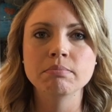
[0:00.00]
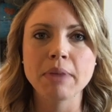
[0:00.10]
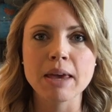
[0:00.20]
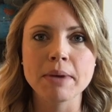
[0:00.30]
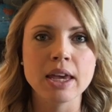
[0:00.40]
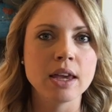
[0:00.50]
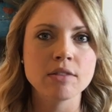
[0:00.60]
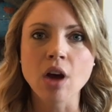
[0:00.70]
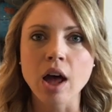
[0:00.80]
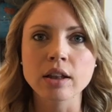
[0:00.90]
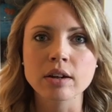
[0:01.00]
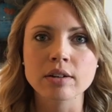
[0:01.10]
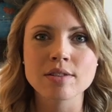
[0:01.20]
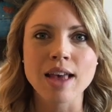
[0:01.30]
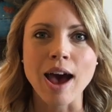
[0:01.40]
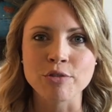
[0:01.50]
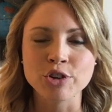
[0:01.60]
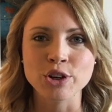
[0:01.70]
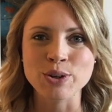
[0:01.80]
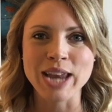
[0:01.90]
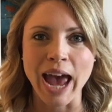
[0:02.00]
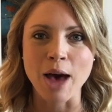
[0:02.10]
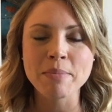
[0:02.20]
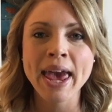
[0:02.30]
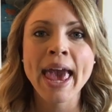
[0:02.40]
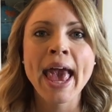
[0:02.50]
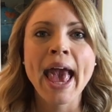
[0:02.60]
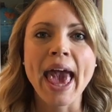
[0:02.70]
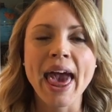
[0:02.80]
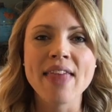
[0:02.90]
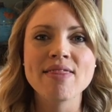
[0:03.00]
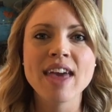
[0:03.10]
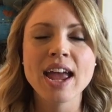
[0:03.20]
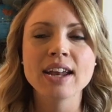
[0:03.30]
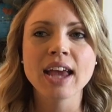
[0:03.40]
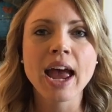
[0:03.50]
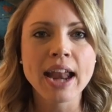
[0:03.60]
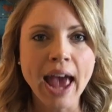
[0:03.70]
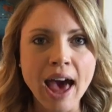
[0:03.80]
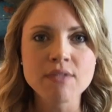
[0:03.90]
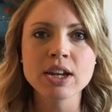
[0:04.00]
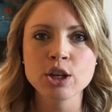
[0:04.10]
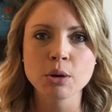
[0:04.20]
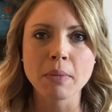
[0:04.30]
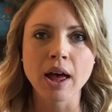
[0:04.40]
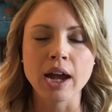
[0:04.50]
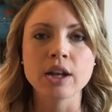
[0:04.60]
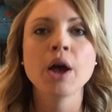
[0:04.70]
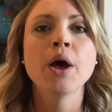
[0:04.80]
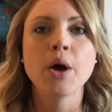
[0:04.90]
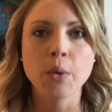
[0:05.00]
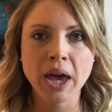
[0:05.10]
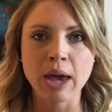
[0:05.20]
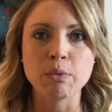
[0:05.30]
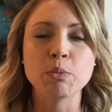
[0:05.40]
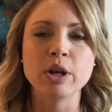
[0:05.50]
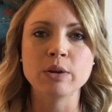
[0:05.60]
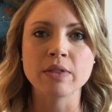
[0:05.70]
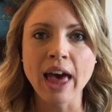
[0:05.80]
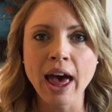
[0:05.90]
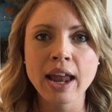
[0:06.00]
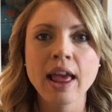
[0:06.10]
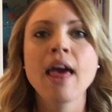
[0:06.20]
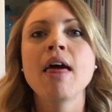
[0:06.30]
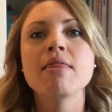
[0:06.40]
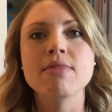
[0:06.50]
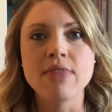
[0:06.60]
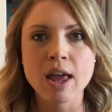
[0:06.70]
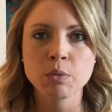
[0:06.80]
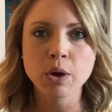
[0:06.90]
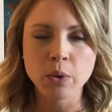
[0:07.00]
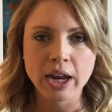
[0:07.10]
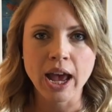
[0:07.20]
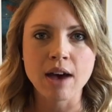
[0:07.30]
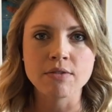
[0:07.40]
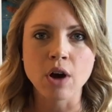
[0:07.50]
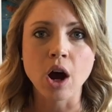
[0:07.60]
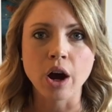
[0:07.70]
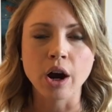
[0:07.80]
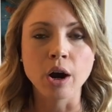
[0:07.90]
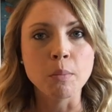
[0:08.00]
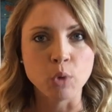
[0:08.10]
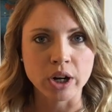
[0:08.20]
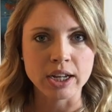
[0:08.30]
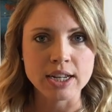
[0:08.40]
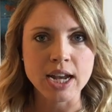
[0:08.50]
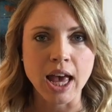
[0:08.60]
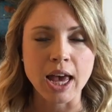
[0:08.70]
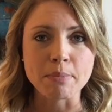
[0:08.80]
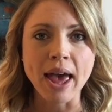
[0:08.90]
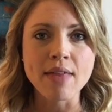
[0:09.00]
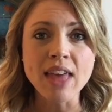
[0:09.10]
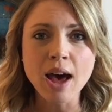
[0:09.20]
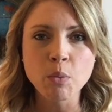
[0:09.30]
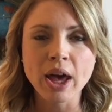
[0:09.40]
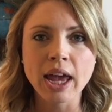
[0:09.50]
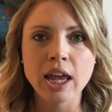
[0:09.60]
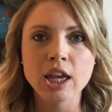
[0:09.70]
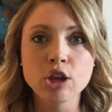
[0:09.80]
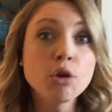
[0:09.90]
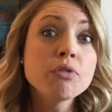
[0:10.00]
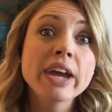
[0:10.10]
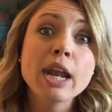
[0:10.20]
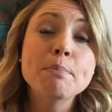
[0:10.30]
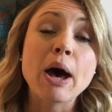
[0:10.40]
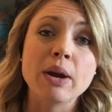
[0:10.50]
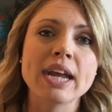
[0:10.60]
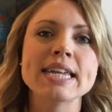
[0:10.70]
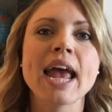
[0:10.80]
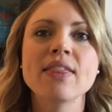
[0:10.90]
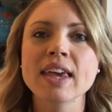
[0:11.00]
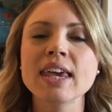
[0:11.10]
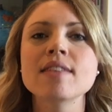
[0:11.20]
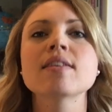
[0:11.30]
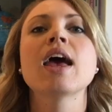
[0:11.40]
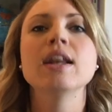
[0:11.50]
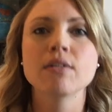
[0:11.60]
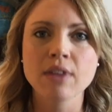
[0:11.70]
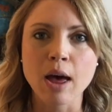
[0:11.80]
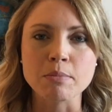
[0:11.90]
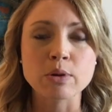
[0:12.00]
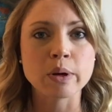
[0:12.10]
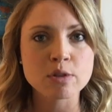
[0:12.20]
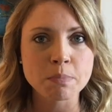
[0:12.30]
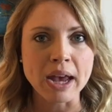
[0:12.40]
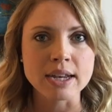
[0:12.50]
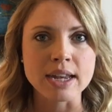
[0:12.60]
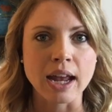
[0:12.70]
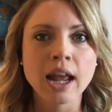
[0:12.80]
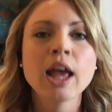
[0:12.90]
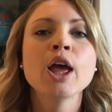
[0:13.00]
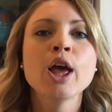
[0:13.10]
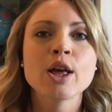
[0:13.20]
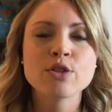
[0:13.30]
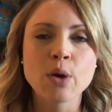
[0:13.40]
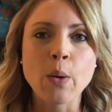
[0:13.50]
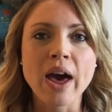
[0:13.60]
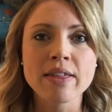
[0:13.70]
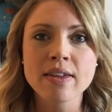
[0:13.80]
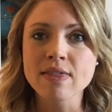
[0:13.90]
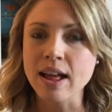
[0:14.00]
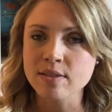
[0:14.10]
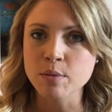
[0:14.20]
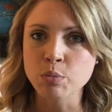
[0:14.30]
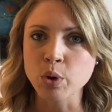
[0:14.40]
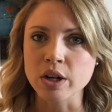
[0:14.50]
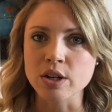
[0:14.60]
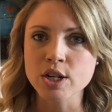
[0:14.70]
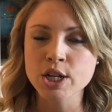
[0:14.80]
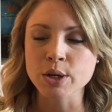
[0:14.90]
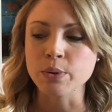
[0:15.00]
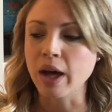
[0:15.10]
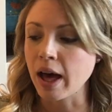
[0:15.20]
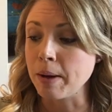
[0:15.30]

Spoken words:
baby toddler's afternoon nap, and then kind of have it in your mind, okay, when we do that, then we're going to have our morning time, and that way you don't forget about it and the kids kind of come to expect it. So I think that's important too.